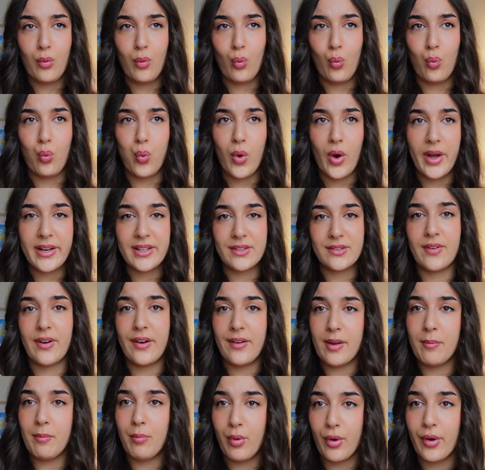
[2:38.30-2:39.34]
what is
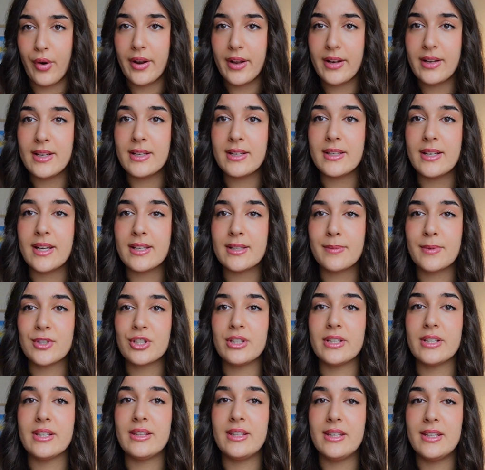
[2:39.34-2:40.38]
very important, and
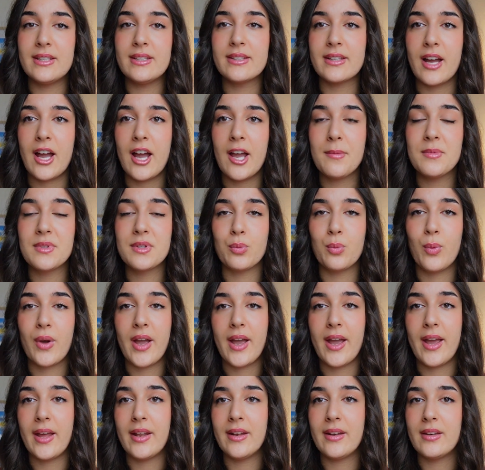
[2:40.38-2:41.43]
especially these times
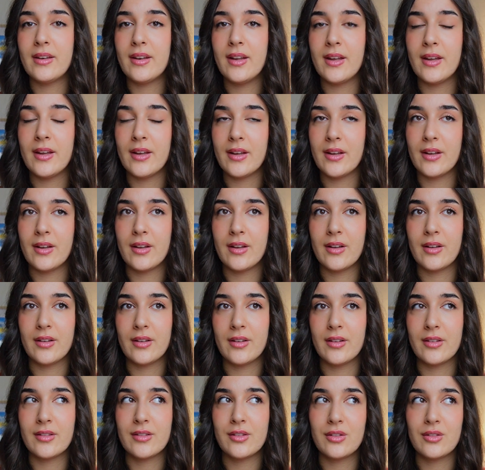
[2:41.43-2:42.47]
when
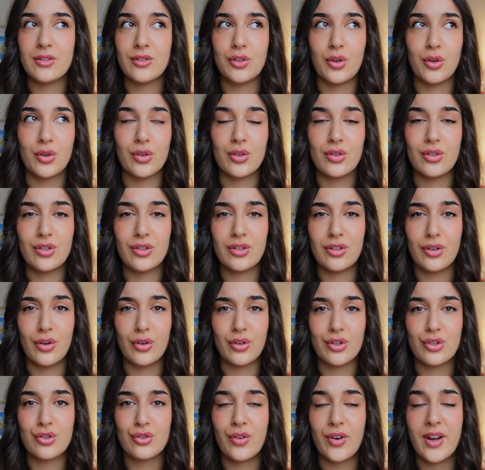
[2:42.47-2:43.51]

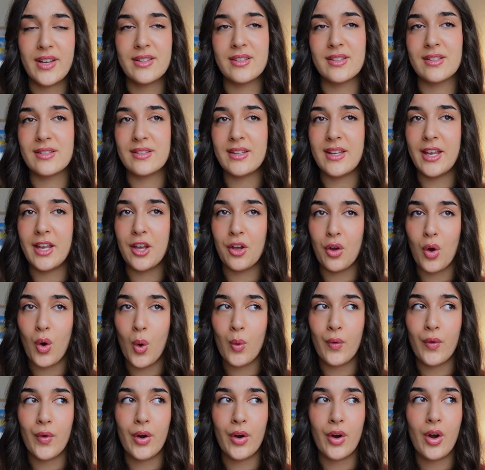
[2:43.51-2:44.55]
your stress is taking
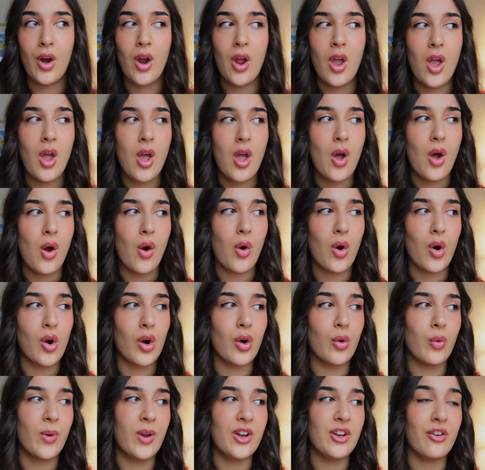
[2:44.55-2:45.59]
over,
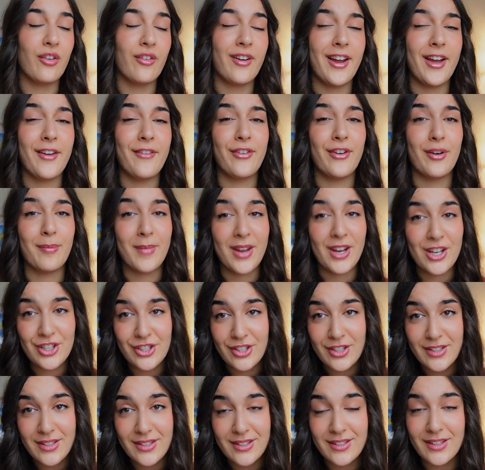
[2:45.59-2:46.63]
or when your
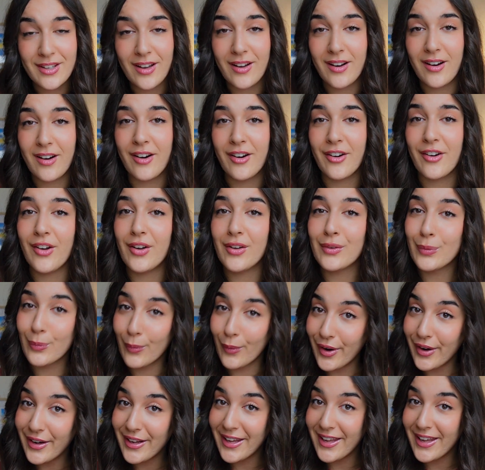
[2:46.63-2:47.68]
affirmations are not
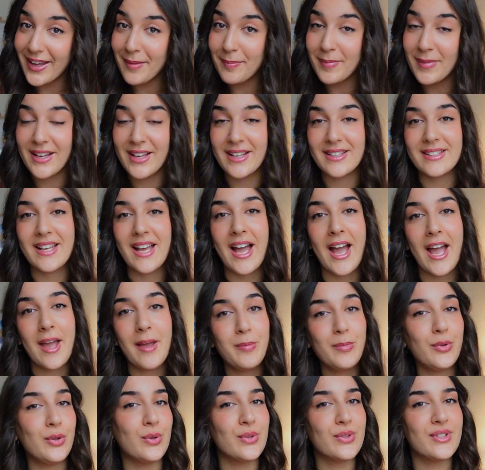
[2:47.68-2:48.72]
working, because
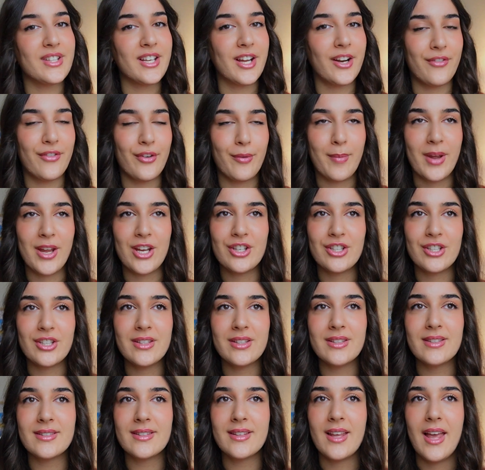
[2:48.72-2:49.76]
I'm using
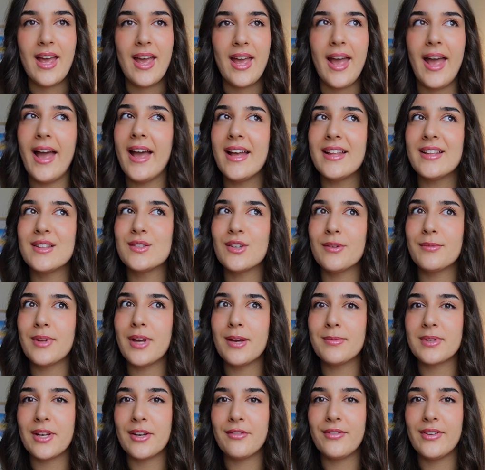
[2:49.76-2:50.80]
affirmations and
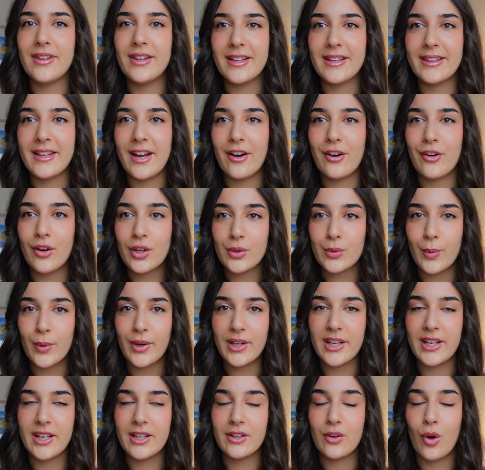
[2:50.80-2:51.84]
sometimes I feel like they are not
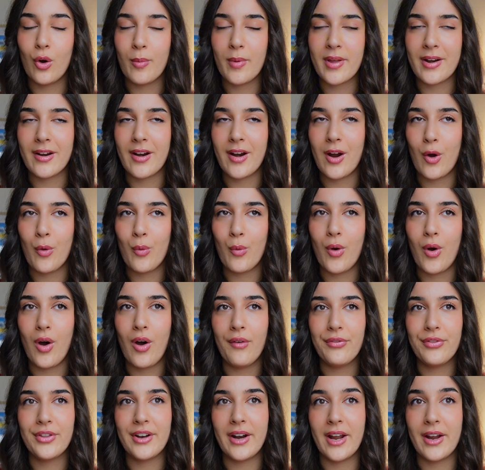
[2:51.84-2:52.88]
working no matter how
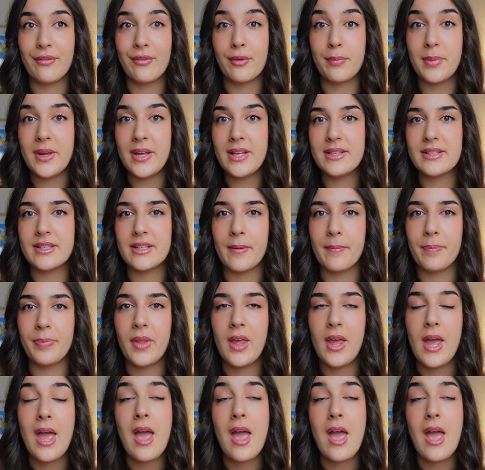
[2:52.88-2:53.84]
often I repeat them.